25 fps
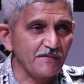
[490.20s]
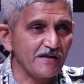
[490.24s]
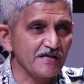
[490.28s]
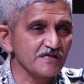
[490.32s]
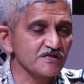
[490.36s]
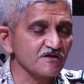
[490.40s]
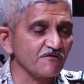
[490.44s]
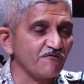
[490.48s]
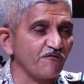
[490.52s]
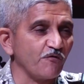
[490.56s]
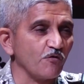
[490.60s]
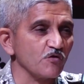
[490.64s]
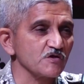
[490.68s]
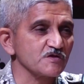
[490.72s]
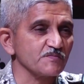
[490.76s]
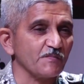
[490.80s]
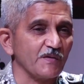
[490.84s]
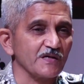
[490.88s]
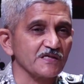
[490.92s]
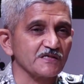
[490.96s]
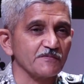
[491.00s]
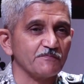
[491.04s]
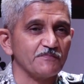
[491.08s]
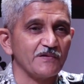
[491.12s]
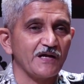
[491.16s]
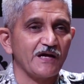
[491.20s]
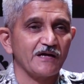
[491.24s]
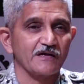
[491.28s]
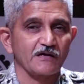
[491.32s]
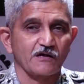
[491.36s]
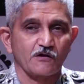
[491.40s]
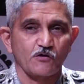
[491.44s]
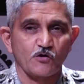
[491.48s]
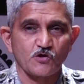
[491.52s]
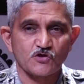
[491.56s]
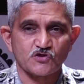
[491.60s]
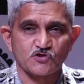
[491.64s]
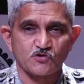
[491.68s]
AI remains a force
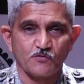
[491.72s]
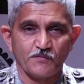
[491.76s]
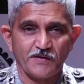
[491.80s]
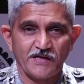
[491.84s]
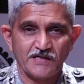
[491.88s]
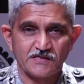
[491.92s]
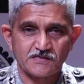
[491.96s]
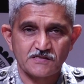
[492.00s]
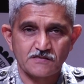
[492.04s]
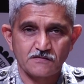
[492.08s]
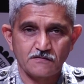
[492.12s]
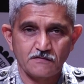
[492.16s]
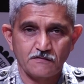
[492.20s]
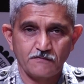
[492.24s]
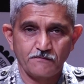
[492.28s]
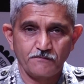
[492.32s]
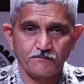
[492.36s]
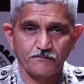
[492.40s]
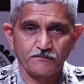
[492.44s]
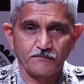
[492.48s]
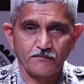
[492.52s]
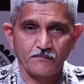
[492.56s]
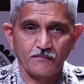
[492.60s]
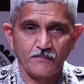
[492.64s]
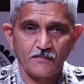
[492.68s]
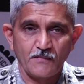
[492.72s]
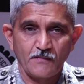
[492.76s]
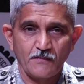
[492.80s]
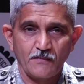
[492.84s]
multiplier across domains.